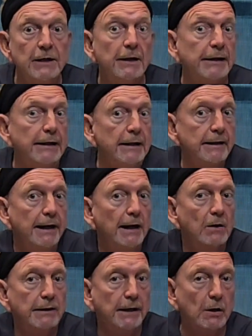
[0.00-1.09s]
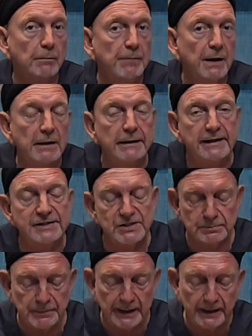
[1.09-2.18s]
On the inhale, let our belly
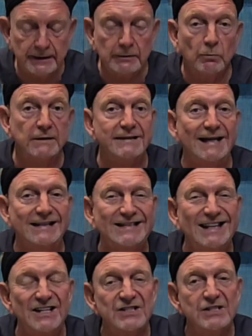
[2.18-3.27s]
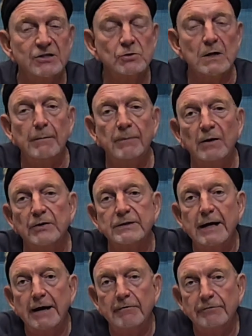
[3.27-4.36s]
expand, and what that does is drop our
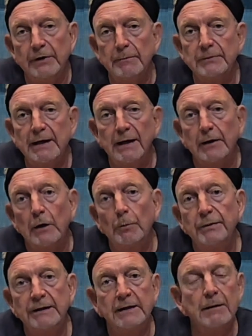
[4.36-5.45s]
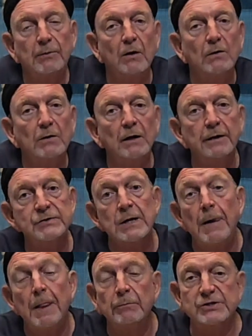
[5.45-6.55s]
diaphragm down, opening up our lungs
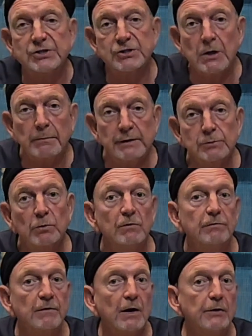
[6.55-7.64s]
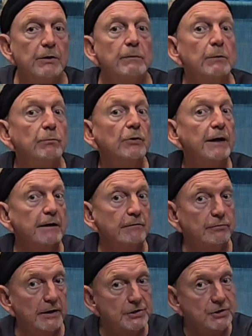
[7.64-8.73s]
with so much more volume to bring in
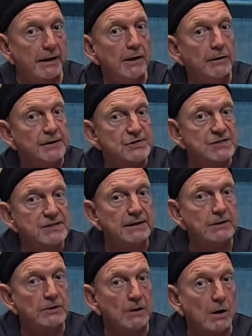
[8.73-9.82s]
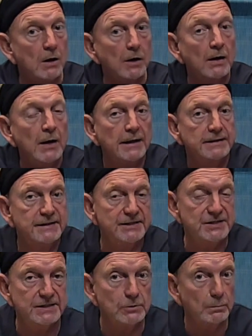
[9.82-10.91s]
fresh air to send to our
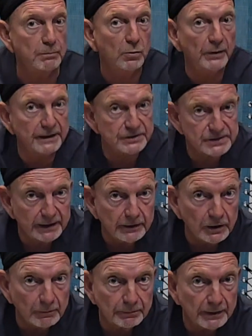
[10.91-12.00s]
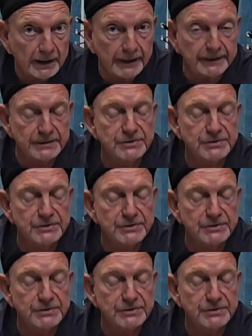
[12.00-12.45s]
distal points in our body.